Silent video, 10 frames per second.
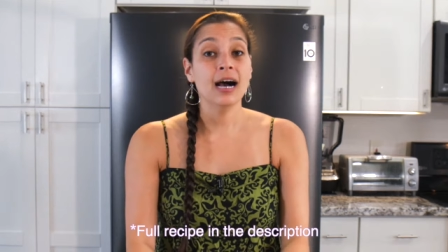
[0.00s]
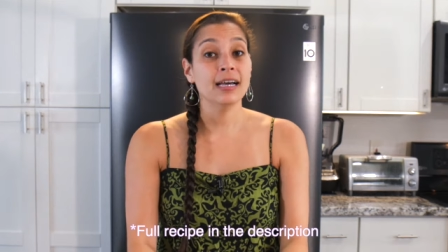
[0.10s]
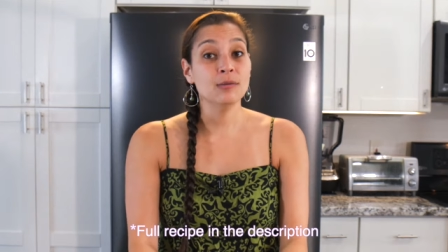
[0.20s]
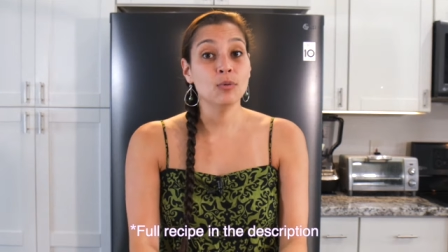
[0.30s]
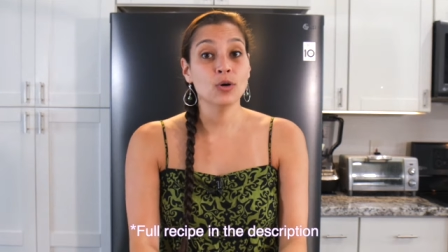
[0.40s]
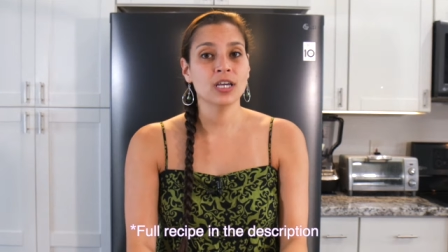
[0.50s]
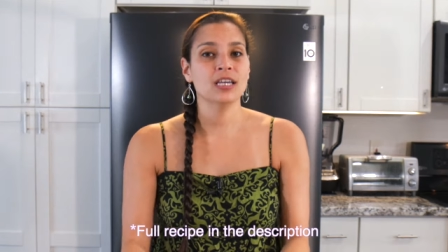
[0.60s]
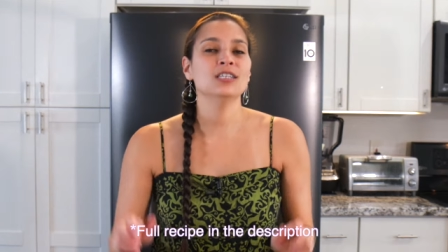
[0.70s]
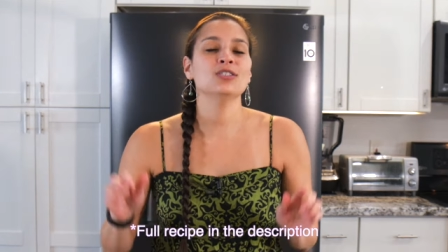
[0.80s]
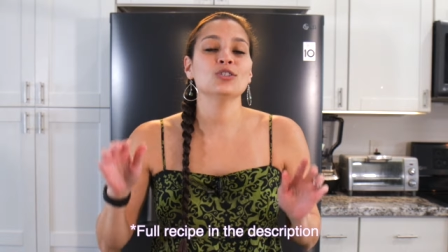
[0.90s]
Ahi poke
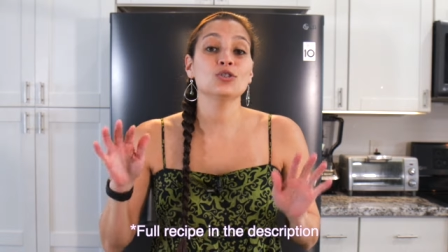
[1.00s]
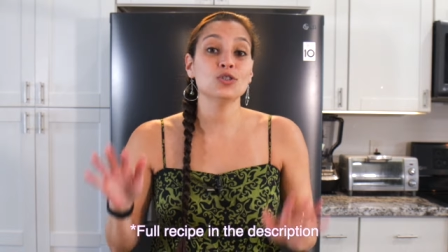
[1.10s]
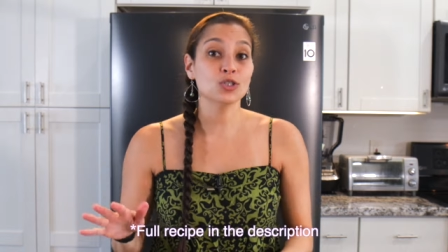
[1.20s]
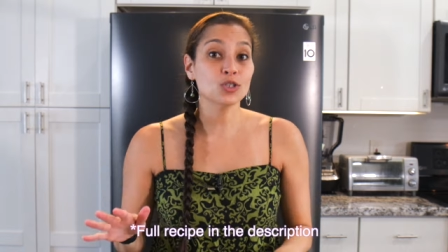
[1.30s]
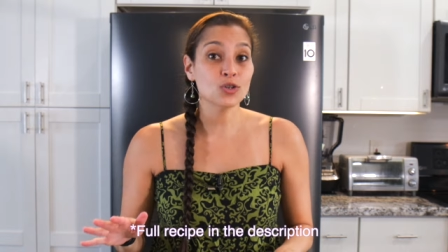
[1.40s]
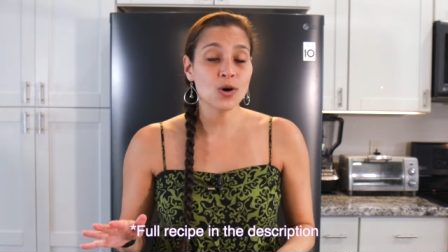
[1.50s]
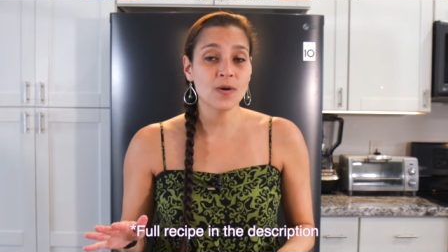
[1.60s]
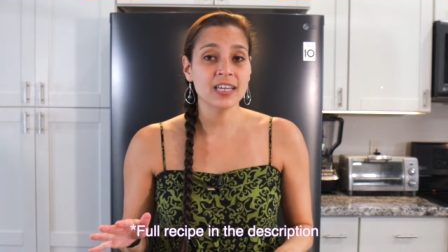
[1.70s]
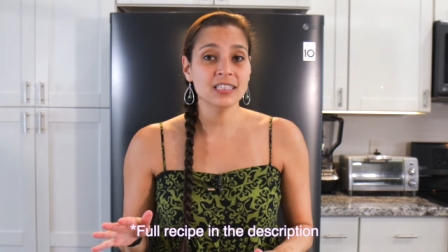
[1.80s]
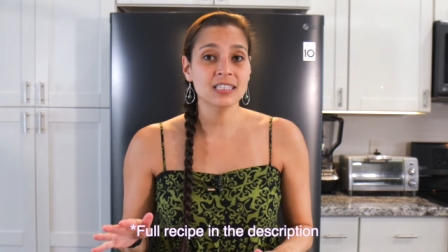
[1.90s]
is a traditional
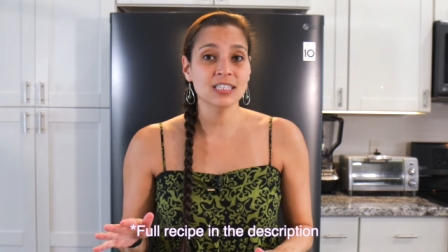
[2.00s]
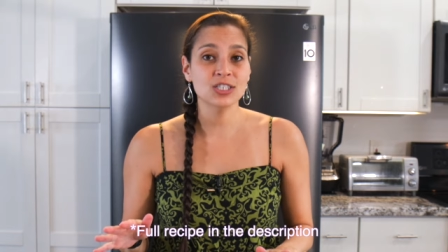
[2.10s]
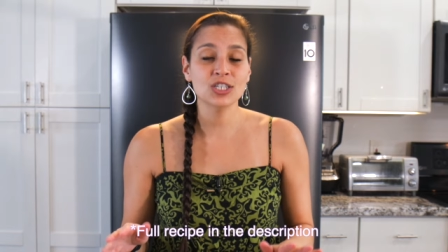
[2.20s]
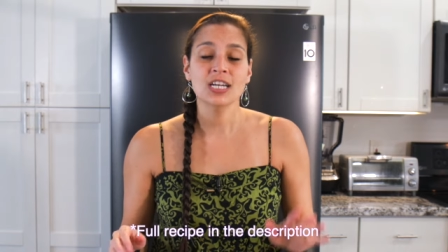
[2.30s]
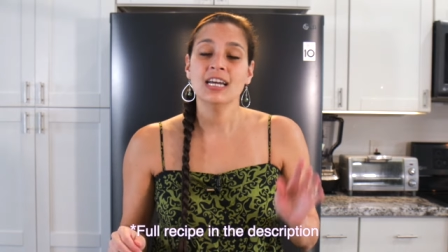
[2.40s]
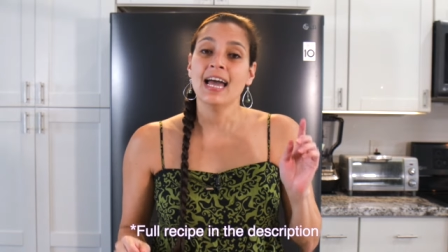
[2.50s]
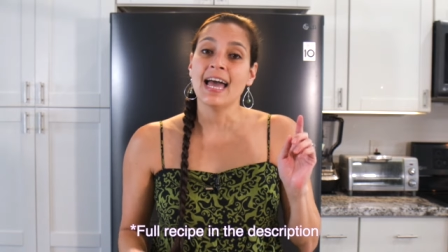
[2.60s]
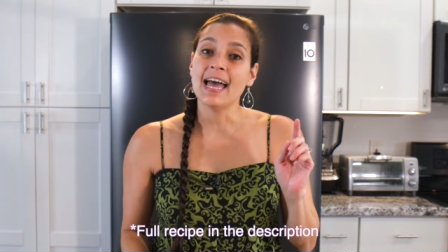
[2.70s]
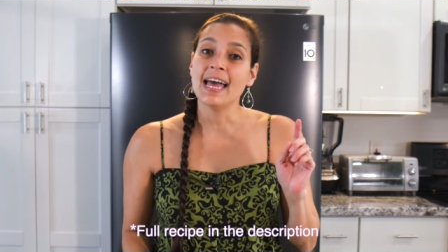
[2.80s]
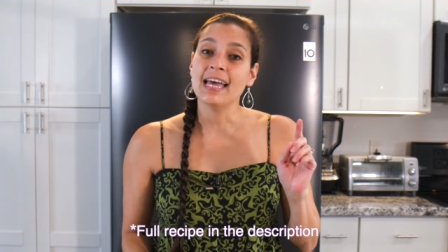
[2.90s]
Hawaiian dish
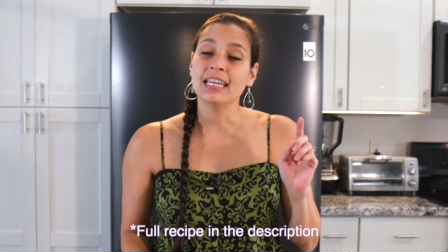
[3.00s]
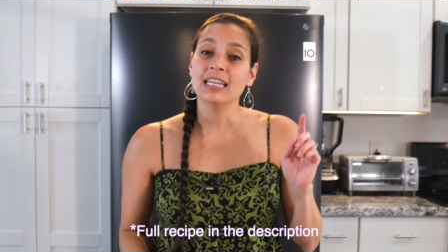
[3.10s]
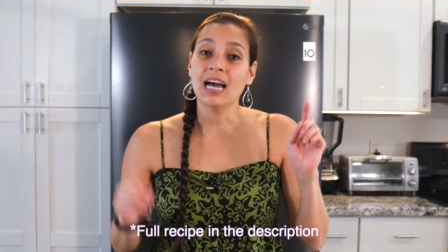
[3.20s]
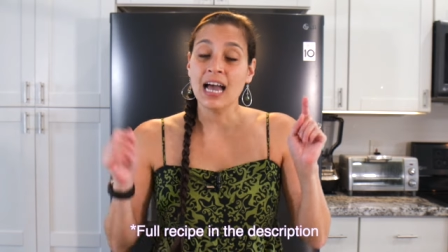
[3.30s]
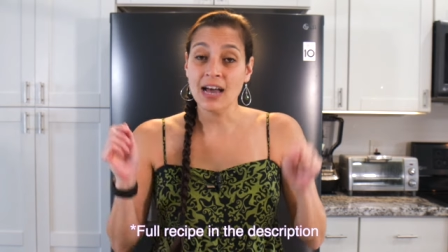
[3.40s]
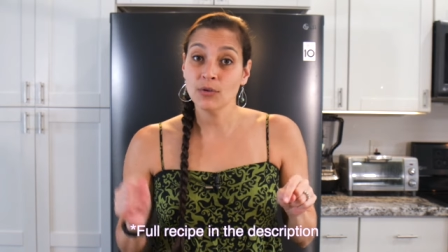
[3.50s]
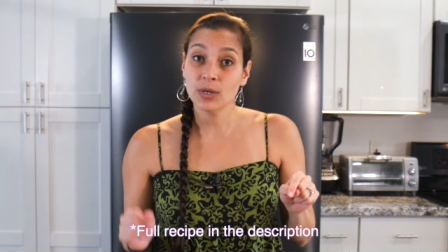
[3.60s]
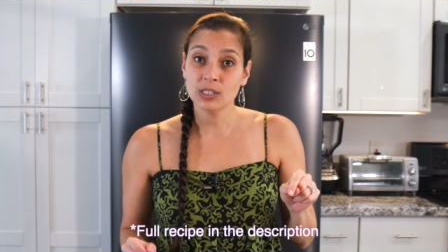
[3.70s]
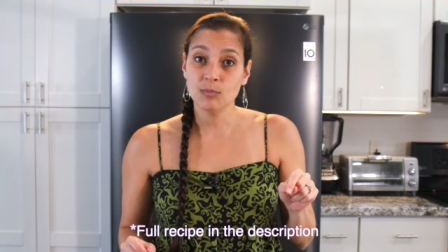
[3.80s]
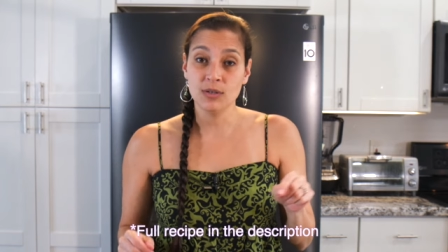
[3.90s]
and I have a
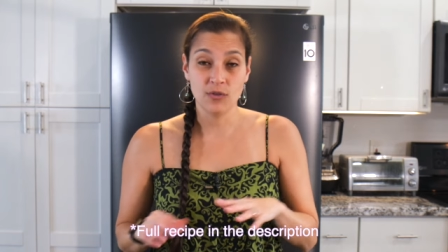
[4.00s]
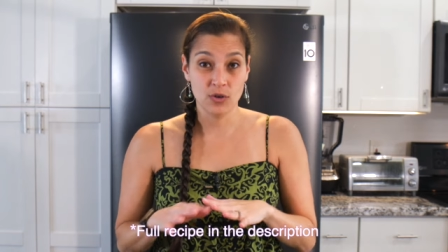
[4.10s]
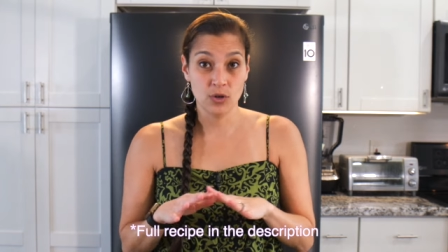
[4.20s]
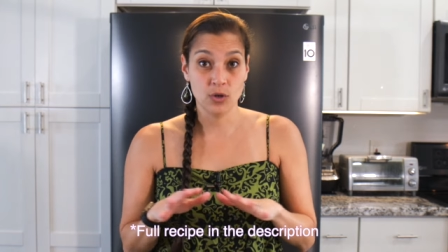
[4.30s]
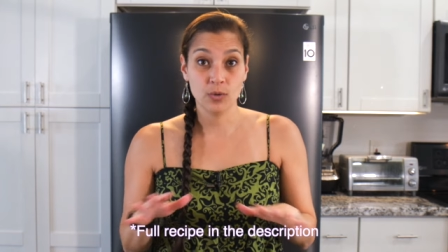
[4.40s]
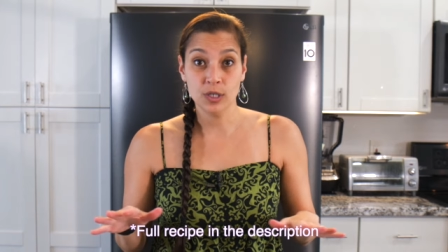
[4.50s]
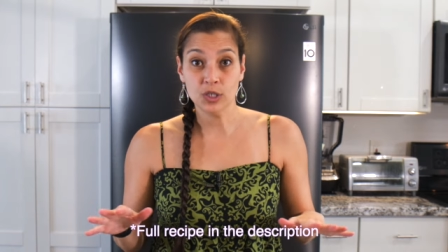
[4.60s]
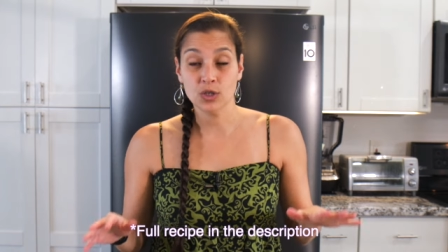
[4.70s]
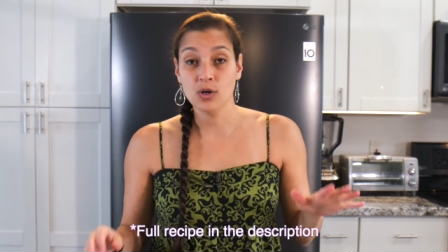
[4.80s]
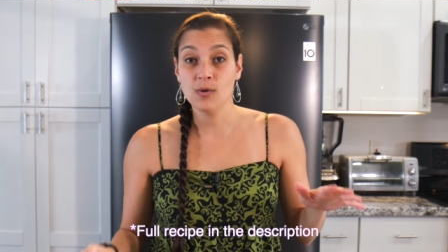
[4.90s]
recipe for the
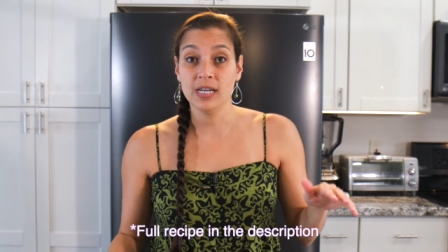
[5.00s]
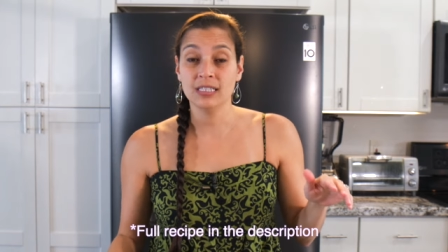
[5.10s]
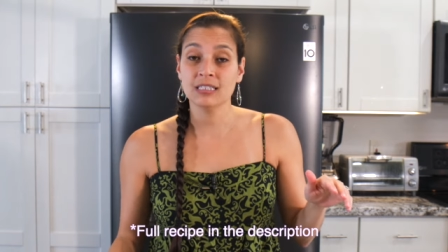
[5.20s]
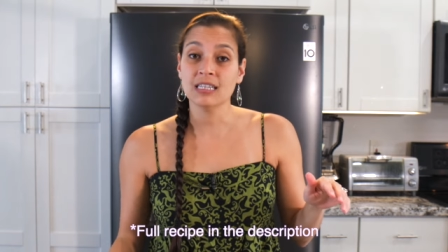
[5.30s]
original Hawaiian